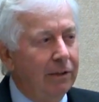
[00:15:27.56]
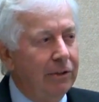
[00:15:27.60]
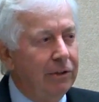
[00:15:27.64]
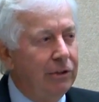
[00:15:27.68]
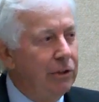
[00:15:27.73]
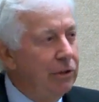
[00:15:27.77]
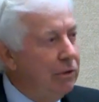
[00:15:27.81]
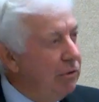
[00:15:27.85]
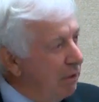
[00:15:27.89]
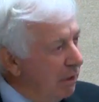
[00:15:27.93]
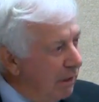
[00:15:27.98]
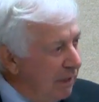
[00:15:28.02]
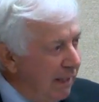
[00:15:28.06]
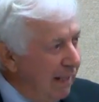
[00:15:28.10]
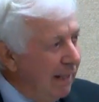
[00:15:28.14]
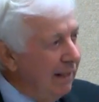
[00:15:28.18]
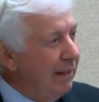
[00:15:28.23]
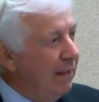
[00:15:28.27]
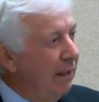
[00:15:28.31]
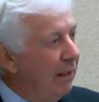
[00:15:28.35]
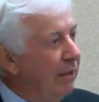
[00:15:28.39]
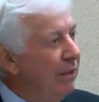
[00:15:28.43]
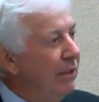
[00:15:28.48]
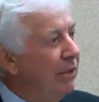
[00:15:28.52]
do you
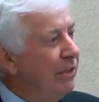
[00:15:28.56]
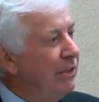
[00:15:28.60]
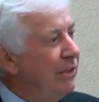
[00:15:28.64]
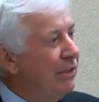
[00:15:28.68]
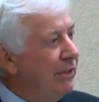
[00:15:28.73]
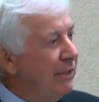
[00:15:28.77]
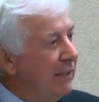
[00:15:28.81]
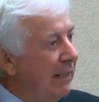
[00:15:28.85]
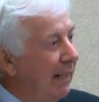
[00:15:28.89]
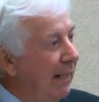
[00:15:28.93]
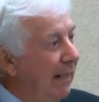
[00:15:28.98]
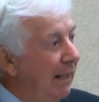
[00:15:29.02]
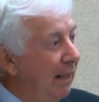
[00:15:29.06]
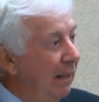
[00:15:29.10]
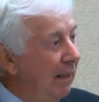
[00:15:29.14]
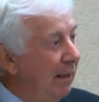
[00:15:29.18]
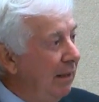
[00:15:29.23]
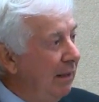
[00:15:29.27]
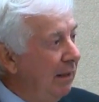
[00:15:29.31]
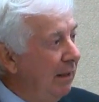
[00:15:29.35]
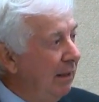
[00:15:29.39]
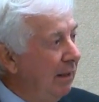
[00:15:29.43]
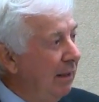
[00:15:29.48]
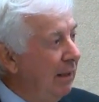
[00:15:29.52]
not
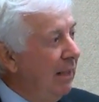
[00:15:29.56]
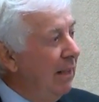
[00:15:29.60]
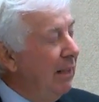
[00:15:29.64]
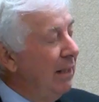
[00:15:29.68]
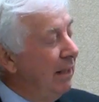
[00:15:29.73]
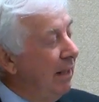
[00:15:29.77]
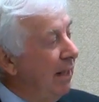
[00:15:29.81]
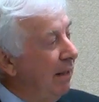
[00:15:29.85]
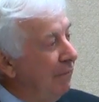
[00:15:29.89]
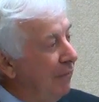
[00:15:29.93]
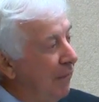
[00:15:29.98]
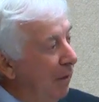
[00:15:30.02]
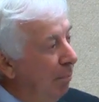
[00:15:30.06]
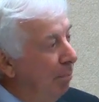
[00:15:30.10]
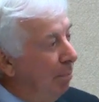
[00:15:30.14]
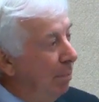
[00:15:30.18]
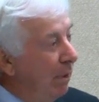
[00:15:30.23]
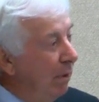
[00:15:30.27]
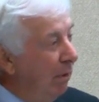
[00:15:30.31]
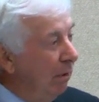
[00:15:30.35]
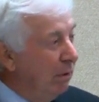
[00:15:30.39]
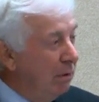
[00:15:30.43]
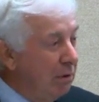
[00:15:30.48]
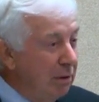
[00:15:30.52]
understand that if the
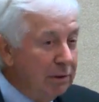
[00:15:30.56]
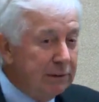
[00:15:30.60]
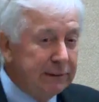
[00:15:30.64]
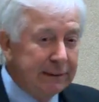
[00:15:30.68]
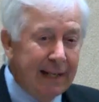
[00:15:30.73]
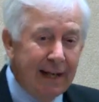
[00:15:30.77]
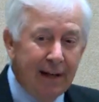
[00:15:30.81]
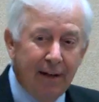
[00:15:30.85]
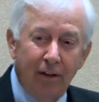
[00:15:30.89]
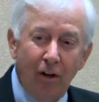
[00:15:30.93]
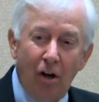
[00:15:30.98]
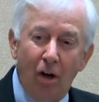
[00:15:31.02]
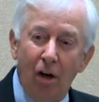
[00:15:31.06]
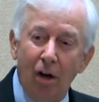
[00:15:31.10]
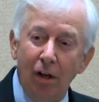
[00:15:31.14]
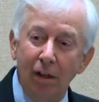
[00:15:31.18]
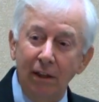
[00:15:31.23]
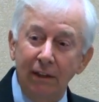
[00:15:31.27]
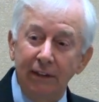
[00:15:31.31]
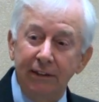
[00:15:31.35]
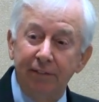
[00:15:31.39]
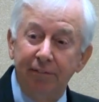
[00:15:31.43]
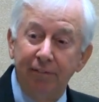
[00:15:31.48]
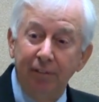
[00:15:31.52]
bill goes out
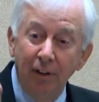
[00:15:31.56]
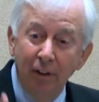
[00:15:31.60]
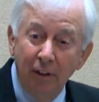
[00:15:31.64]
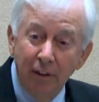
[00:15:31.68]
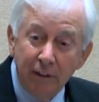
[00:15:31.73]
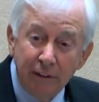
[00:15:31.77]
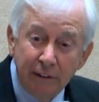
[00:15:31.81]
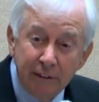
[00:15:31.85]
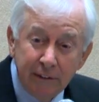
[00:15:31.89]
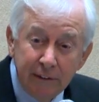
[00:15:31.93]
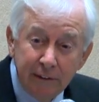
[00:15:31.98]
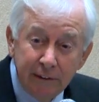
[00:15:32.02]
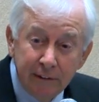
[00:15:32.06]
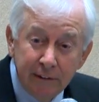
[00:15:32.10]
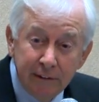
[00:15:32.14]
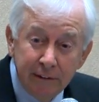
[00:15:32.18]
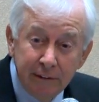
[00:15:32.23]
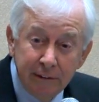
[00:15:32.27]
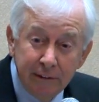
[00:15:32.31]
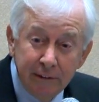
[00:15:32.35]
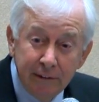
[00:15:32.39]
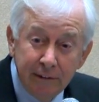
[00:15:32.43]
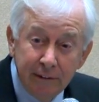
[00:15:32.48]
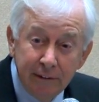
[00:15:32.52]
August 1st
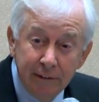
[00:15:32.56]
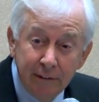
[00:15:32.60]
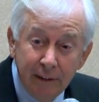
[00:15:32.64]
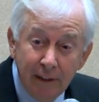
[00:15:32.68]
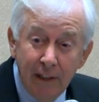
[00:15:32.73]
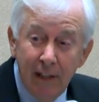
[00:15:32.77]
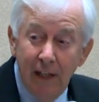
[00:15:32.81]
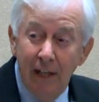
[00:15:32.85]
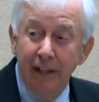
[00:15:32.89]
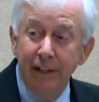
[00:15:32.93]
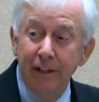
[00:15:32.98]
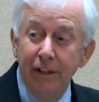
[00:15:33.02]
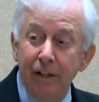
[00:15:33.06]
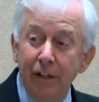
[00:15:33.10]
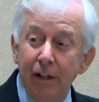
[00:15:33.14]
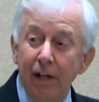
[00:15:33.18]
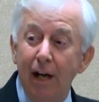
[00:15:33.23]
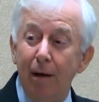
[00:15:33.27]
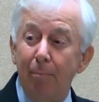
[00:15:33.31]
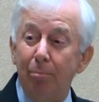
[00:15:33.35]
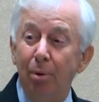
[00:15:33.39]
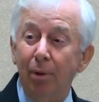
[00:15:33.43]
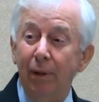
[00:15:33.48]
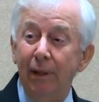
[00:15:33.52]
and you're
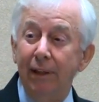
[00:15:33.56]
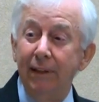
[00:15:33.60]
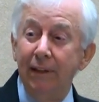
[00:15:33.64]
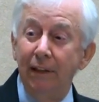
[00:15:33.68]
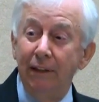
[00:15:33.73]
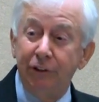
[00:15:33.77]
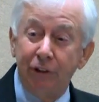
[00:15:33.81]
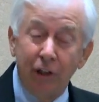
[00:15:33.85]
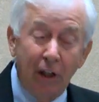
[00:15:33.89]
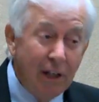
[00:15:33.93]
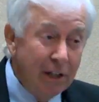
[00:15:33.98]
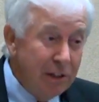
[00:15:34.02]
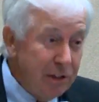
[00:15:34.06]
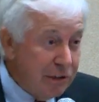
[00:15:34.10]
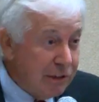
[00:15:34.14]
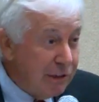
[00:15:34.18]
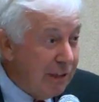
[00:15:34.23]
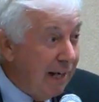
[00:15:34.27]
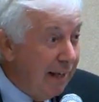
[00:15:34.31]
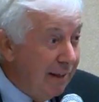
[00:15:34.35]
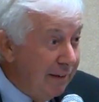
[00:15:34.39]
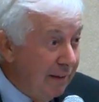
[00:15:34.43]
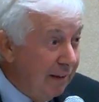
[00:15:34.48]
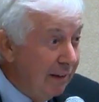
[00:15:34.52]
not putting the charges
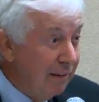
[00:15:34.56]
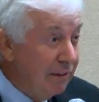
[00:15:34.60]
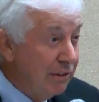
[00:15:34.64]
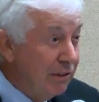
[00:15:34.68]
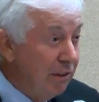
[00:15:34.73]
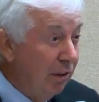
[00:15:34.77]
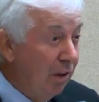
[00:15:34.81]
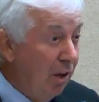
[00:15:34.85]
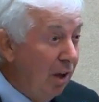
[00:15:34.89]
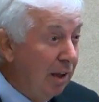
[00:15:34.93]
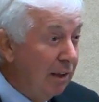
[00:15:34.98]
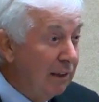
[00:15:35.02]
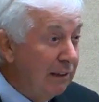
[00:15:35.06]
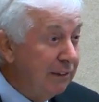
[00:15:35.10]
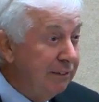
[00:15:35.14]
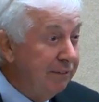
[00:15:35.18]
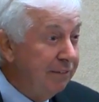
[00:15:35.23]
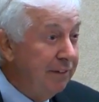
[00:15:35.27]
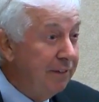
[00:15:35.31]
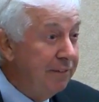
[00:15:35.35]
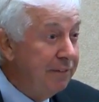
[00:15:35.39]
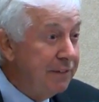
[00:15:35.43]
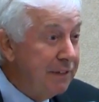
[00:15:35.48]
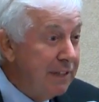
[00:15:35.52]
on there until August
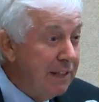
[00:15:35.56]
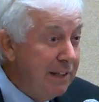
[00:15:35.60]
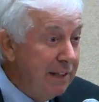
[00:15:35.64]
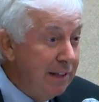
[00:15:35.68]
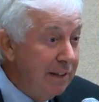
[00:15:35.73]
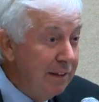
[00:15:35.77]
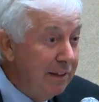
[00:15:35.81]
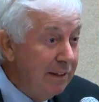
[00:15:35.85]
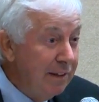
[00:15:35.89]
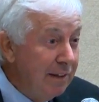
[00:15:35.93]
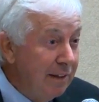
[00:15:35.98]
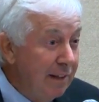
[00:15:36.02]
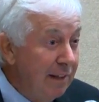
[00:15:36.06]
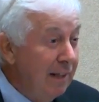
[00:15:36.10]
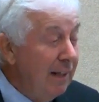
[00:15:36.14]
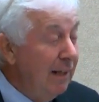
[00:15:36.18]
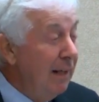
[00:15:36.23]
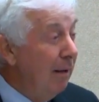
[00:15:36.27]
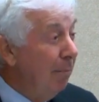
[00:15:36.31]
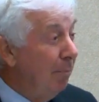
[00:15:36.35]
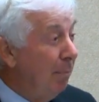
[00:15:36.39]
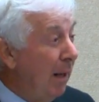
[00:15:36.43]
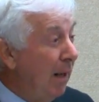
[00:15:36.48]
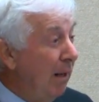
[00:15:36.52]
15th,
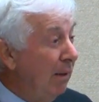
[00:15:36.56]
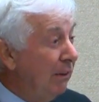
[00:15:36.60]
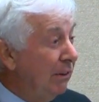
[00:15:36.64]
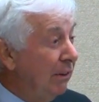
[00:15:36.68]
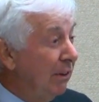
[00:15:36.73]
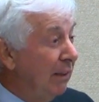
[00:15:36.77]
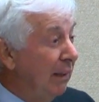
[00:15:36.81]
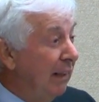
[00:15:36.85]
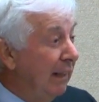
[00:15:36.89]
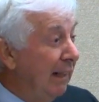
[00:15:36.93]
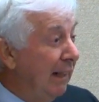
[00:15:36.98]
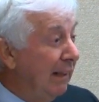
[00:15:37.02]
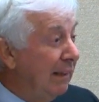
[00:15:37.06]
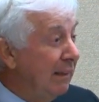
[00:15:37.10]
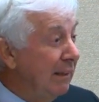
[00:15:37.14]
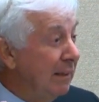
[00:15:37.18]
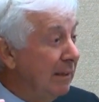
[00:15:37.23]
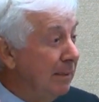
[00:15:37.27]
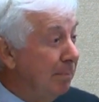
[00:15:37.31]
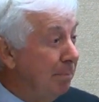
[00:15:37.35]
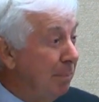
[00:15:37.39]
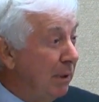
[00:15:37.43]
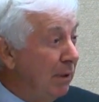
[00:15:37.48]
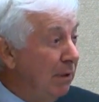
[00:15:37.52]
parents are going to get
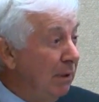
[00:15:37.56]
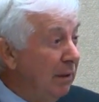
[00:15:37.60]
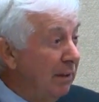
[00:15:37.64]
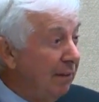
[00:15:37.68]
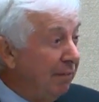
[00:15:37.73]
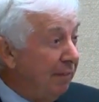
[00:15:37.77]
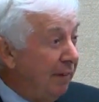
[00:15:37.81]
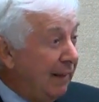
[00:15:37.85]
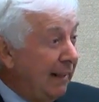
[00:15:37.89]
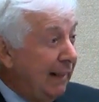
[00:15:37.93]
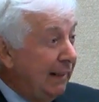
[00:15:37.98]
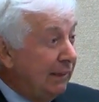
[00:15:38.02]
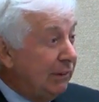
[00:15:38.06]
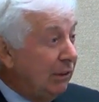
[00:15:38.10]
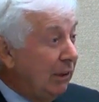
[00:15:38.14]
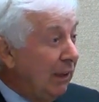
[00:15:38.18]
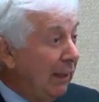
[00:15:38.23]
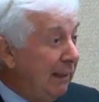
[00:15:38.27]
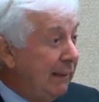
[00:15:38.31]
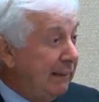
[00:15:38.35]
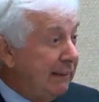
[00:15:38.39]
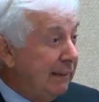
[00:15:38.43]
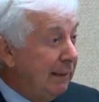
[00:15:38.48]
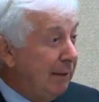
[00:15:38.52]
this bill, the financial
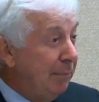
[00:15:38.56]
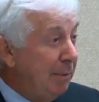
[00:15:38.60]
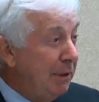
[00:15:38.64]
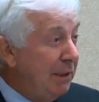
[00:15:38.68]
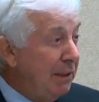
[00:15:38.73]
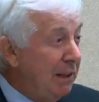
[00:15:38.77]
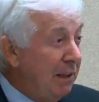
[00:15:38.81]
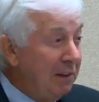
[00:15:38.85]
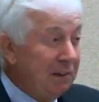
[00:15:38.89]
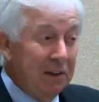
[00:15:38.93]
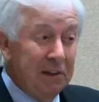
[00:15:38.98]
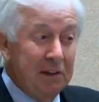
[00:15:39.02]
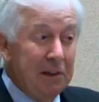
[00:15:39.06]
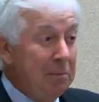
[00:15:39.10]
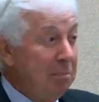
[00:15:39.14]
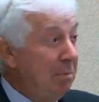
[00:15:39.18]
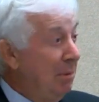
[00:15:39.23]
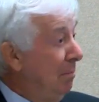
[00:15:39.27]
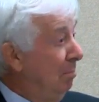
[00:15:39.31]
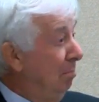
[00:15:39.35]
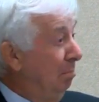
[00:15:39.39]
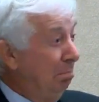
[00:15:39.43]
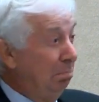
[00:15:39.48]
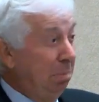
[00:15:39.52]
aid is going to be there, they're going to
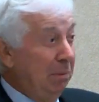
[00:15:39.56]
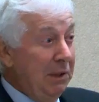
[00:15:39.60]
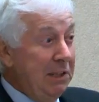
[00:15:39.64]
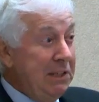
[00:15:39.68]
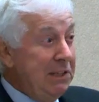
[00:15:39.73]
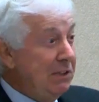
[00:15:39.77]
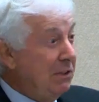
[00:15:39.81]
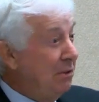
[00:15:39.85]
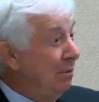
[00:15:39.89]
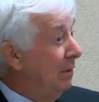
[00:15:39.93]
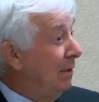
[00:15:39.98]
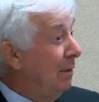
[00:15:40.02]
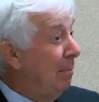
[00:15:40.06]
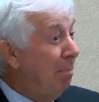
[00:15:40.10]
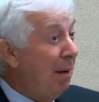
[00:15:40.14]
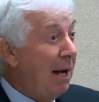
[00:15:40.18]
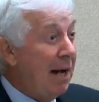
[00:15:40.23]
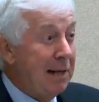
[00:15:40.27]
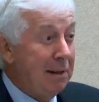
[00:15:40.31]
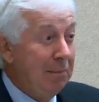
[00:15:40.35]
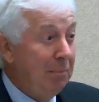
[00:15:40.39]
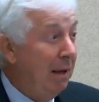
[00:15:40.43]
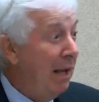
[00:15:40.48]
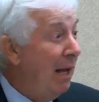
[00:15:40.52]
be pleased with the
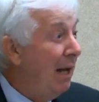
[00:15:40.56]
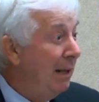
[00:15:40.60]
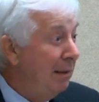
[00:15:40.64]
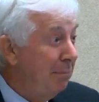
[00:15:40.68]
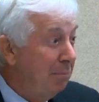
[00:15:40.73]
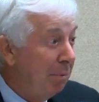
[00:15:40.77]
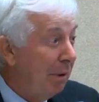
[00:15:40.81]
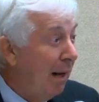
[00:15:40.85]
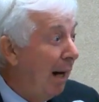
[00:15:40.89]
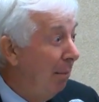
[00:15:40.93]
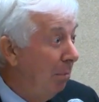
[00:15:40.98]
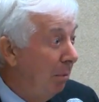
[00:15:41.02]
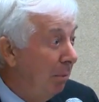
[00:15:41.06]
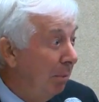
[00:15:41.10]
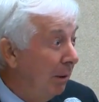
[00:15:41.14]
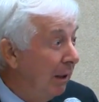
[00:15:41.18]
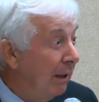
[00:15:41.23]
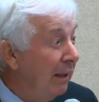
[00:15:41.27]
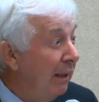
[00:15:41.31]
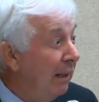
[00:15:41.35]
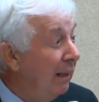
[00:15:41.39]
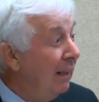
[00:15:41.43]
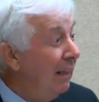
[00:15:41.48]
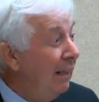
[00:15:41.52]
bottom line
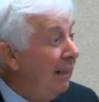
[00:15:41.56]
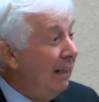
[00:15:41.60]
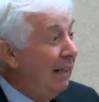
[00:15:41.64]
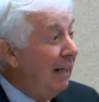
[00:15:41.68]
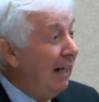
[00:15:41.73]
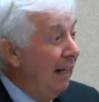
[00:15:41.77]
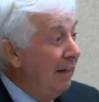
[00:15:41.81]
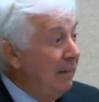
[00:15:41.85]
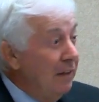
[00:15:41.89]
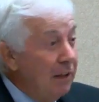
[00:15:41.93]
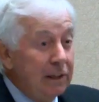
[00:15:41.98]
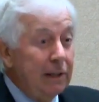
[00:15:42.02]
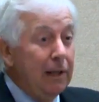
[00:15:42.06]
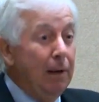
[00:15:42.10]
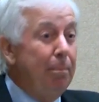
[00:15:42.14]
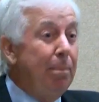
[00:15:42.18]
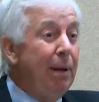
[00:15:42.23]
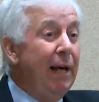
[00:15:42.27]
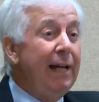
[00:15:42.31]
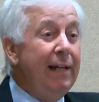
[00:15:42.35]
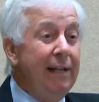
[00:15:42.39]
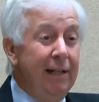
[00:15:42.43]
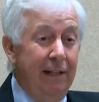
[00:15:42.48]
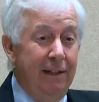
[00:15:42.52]
probably, and they're going to
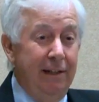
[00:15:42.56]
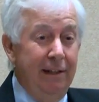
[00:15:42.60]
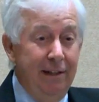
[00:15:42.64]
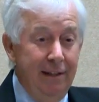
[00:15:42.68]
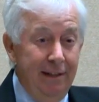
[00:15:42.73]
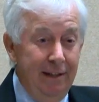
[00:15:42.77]
pay it.